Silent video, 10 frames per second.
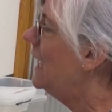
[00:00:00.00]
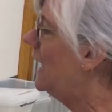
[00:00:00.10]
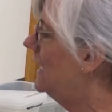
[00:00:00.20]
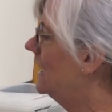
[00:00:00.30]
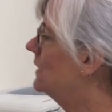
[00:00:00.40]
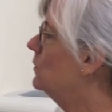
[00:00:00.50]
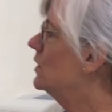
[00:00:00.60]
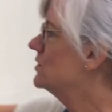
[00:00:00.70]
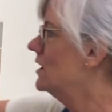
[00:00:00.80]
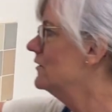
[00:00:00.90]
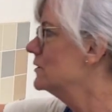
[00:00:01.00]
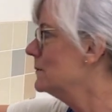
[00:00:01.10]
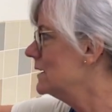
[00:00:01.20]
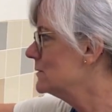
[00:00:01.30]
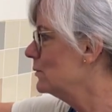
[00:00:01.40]
and I can wash it off with
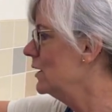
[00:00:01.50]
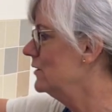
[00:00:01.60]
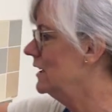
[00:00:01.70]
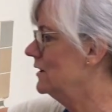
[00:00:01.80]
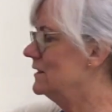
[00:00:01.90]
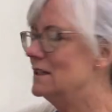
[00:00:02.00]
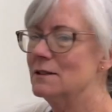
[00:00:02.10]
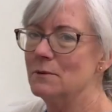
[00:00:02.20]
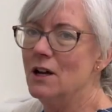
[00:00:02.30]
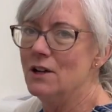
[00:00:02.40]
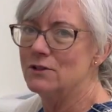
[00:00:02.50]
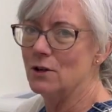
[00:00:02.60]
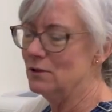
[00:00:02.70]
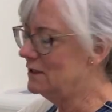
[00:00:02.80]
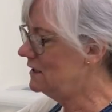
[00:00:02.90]
my sprayer here and get them
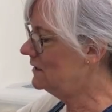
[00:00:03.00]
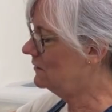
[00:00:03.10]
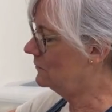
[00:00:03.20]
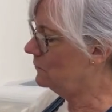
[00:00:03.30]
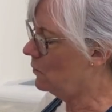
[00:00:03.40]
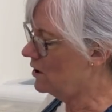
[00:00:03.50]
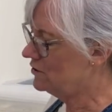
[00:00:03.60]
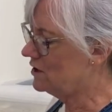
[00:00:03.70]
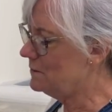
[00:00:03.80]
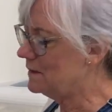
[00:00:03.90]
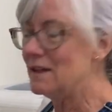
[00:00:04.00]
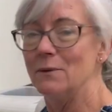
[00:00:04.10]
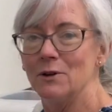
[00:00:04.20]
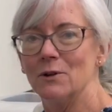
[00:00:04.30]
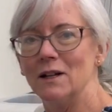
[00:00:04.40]
totally washed up, and then we'll
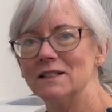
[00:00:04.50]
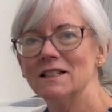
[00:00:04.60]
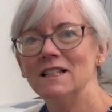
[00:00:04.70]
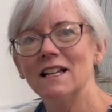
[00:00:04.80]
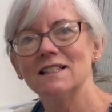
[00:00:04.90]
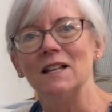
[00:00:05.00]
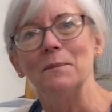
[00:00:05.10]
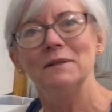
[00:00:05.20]
go on to the next step.